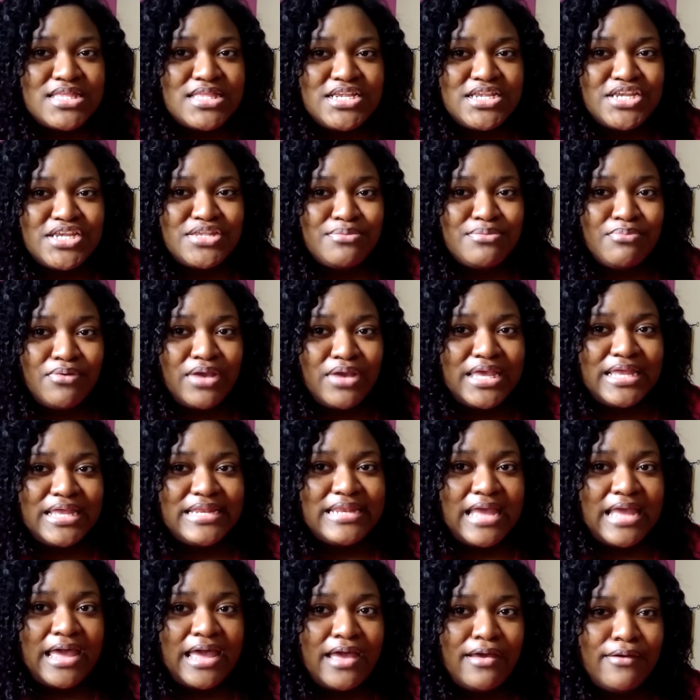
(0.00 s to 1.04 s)
Just break
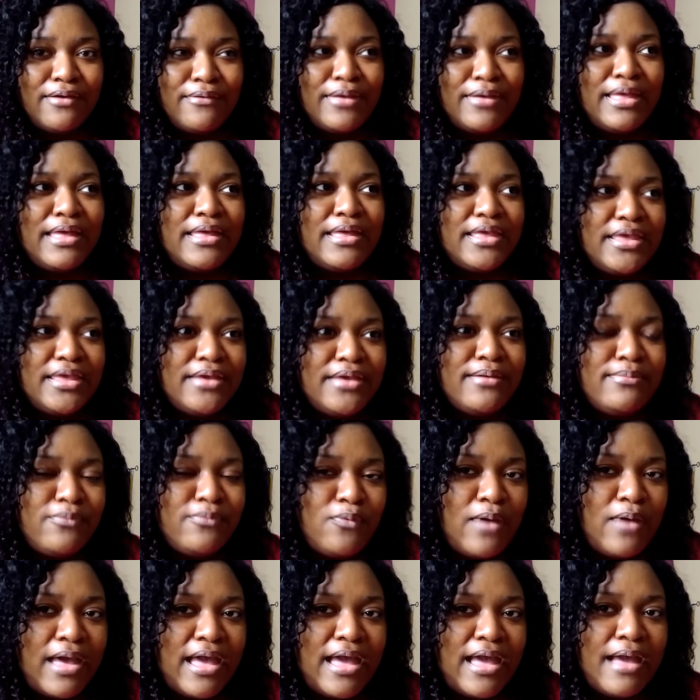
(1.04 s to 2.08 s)
it down. M
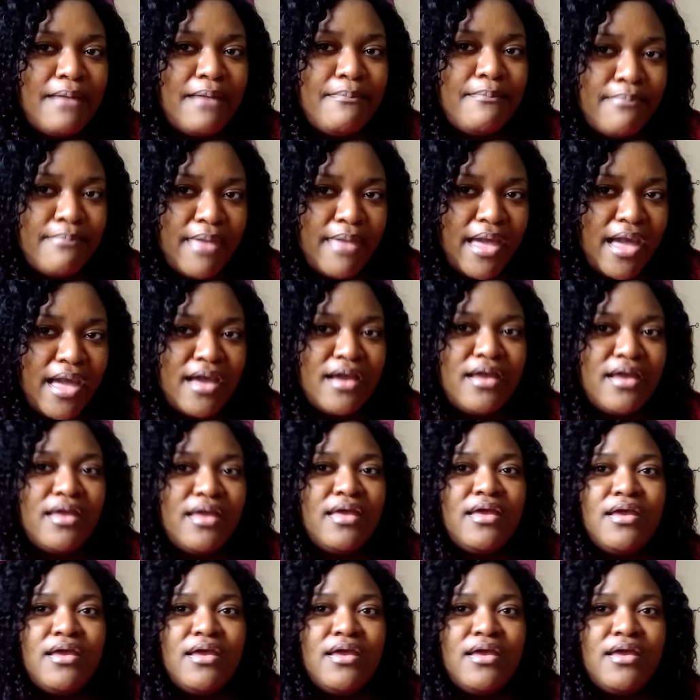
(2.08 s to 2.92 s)
Y my